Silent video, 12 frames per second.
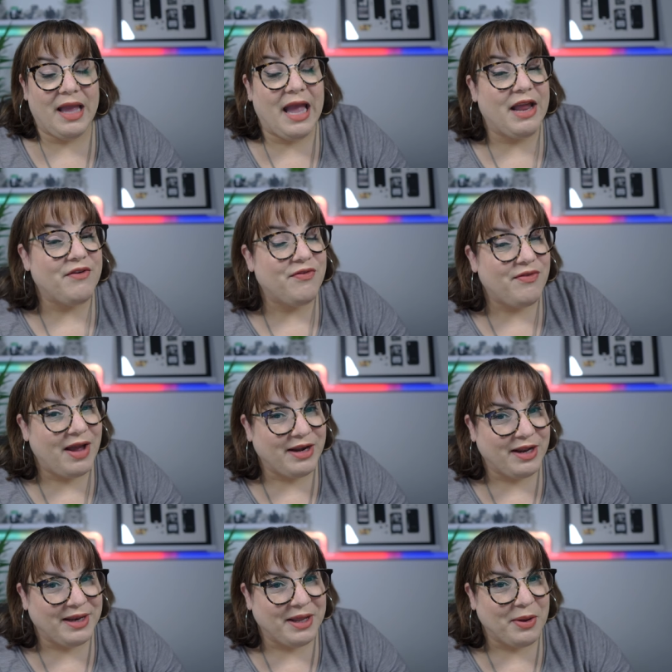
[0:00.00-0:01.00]
And
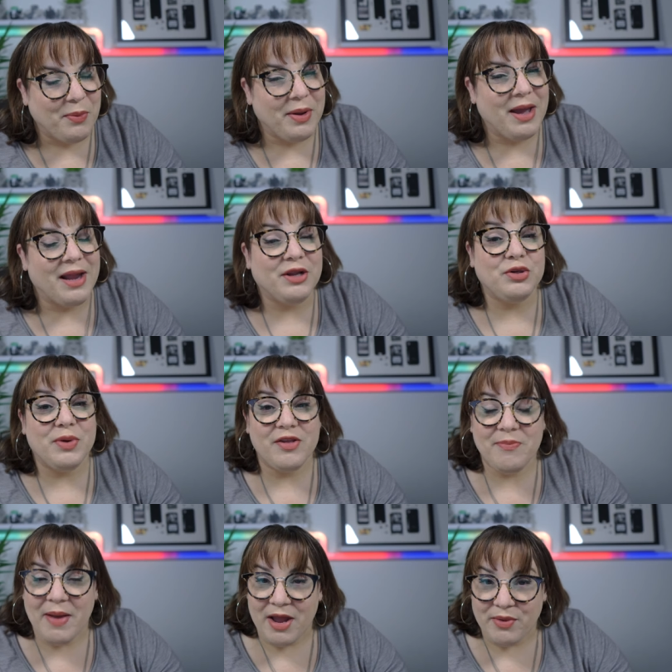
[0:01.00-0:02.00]
finally, we gotta
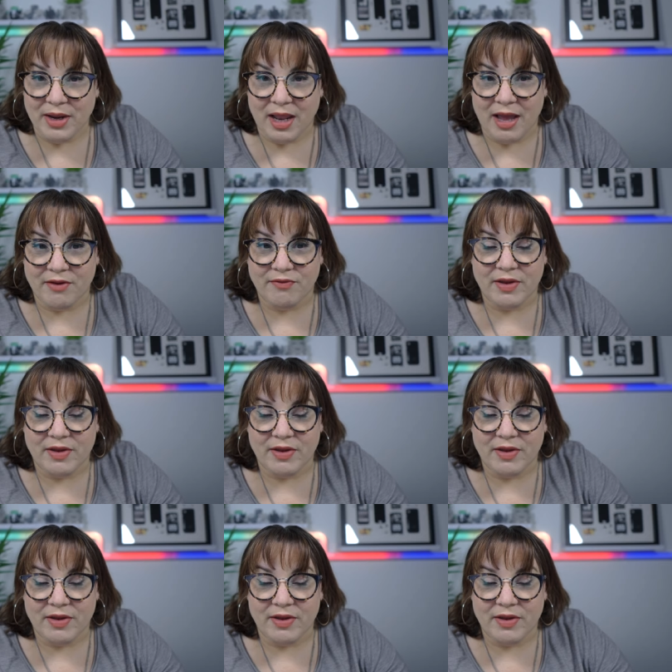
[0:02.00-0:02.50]
address battery life.